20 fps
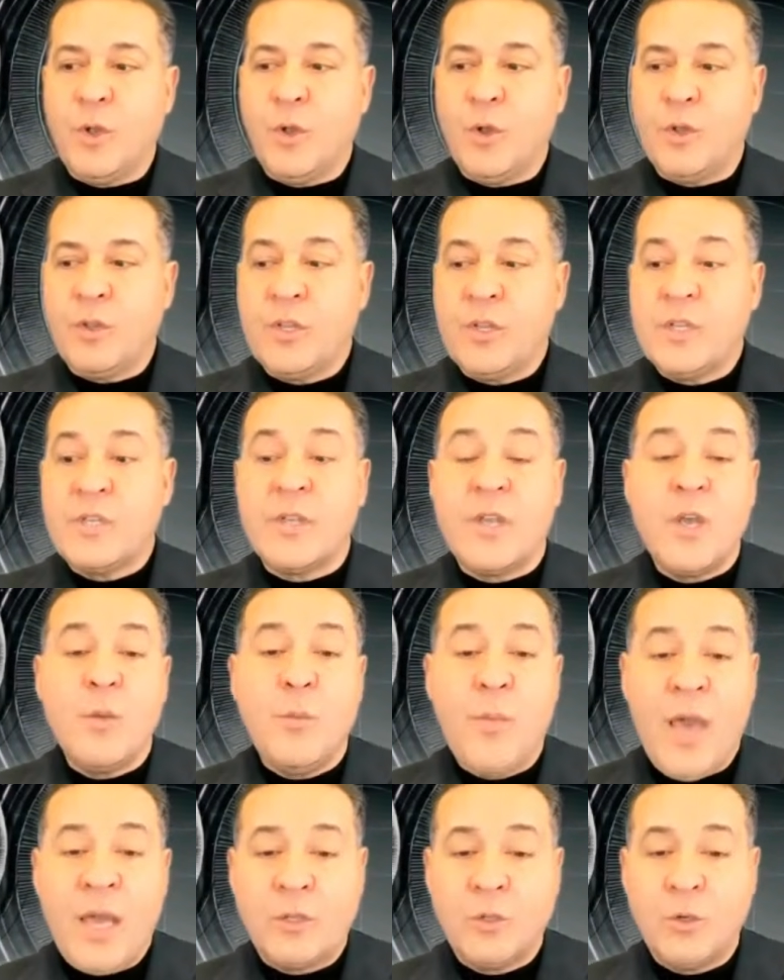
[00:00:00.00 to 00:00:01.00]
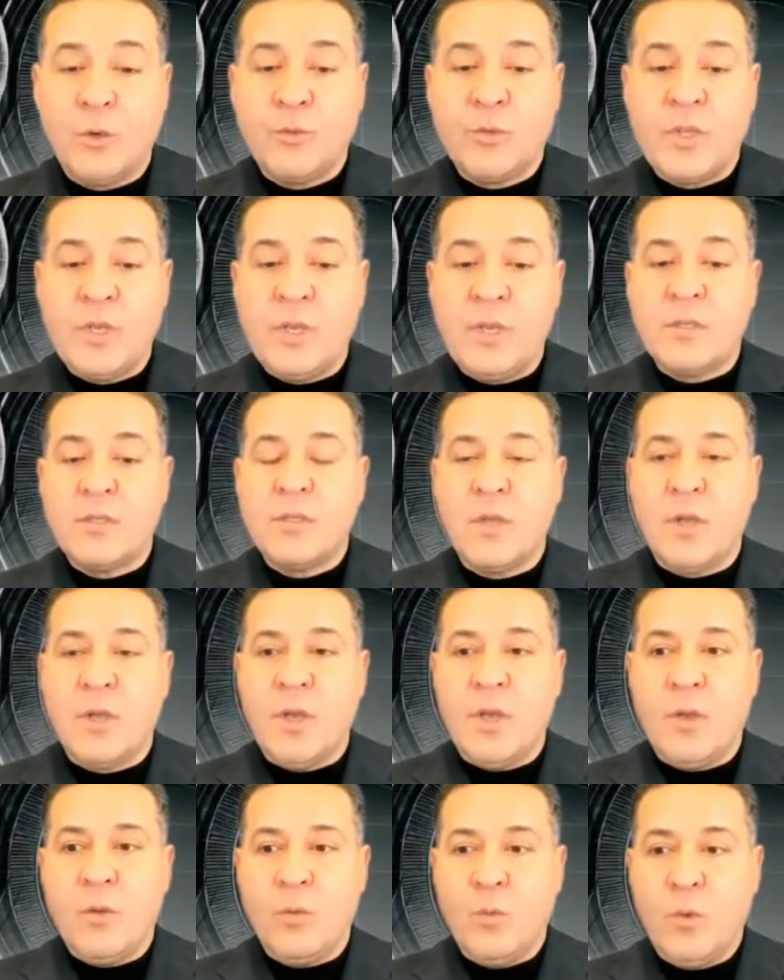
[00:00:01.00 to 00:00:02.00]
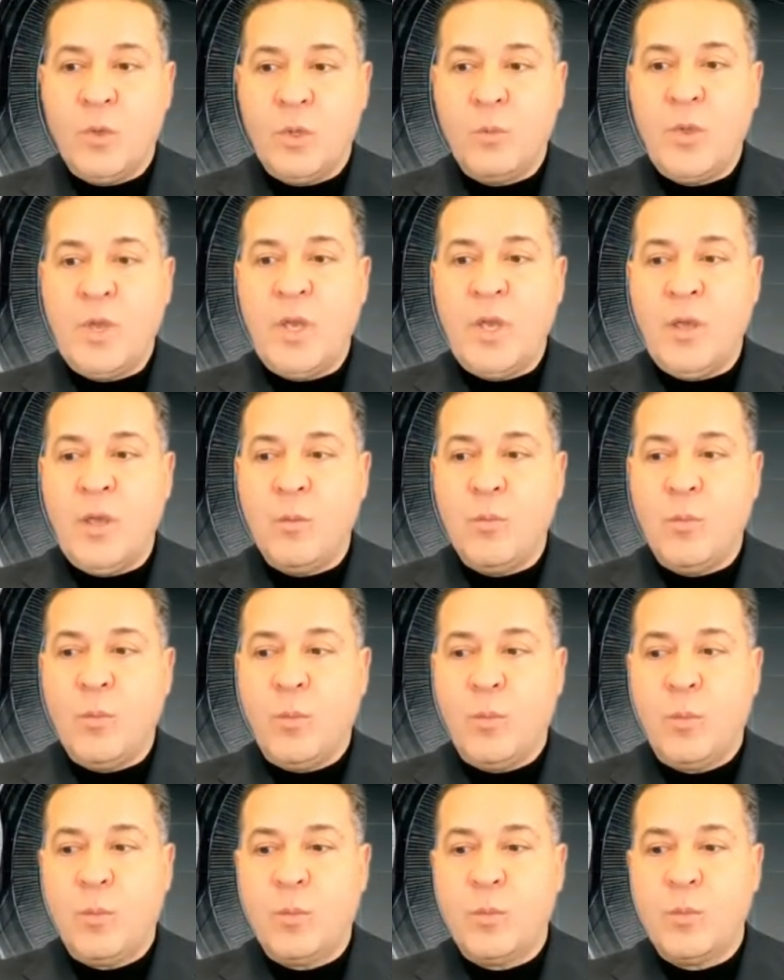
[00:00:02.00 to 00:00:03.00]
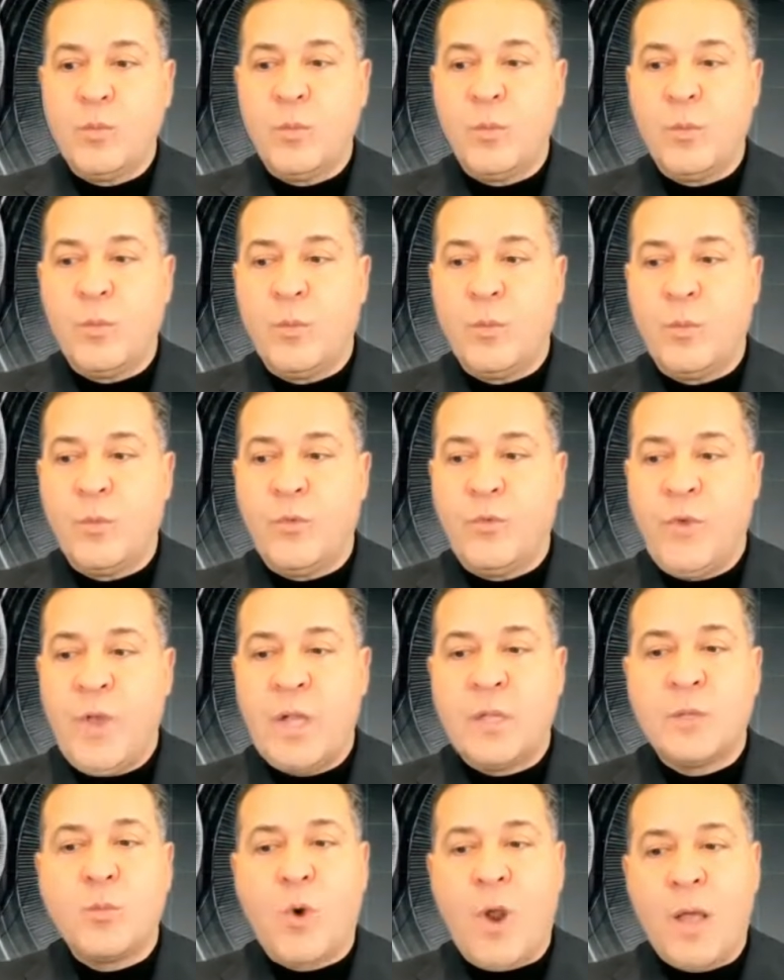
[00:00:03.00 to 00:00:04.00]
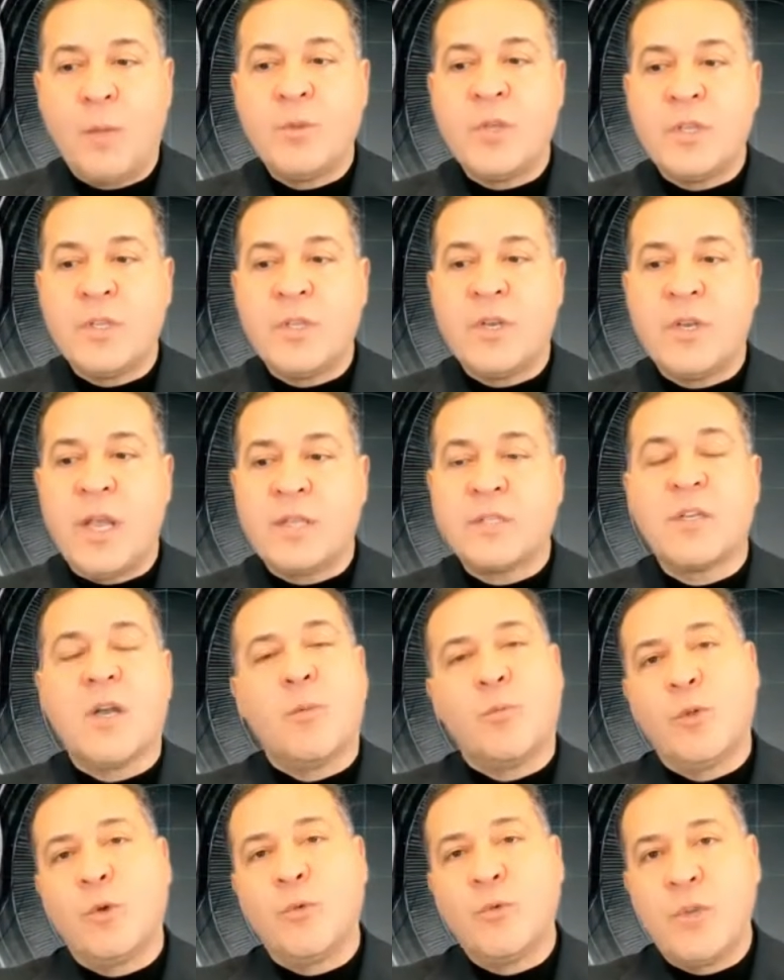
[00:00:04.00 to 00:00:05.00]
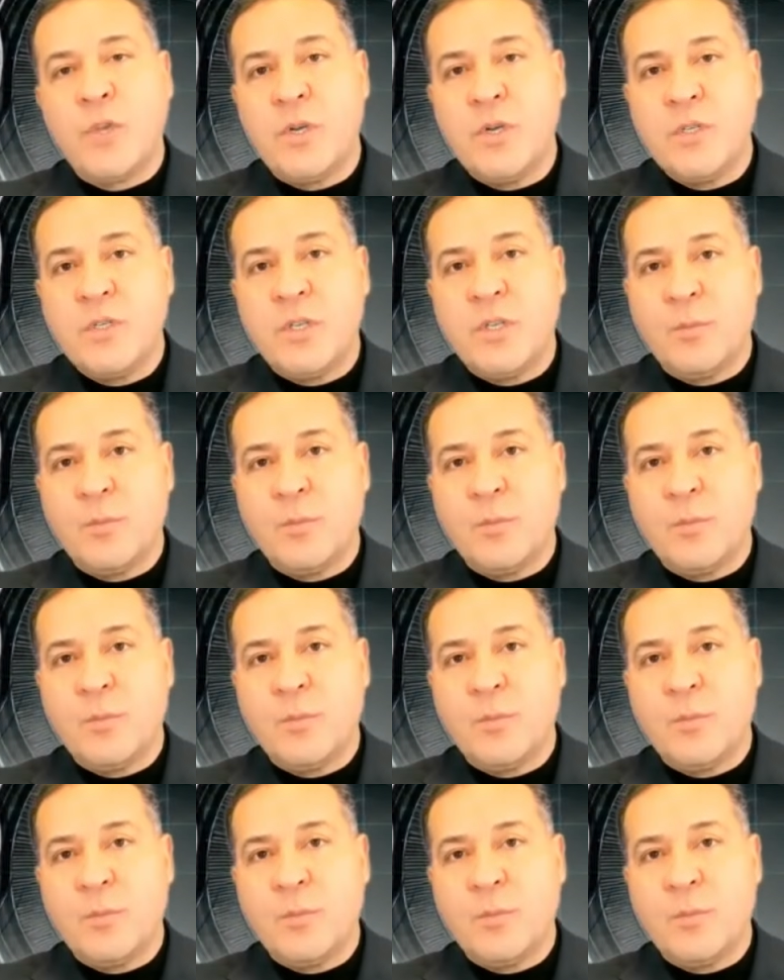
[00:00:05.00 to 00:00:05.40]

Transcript: this impact of these will be felt probably in the next couple of years.